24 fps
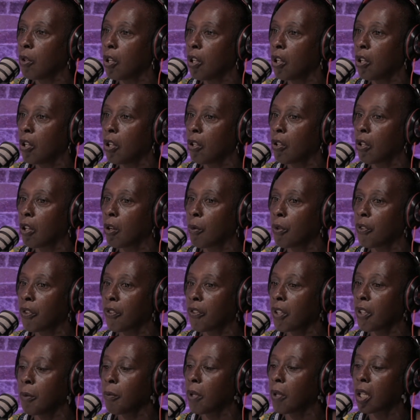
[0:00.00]
You know, it's the
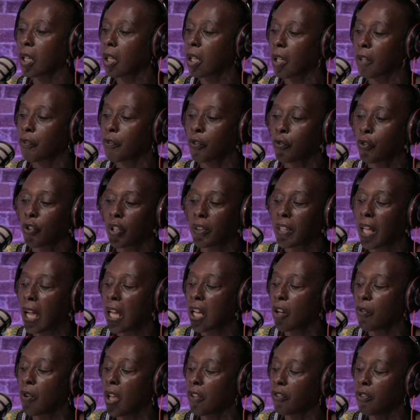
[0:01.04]
same like I have to just
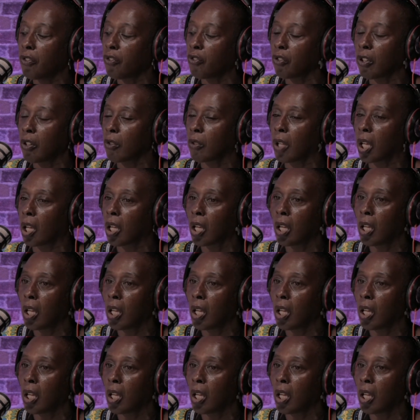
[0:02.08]
digress and show that,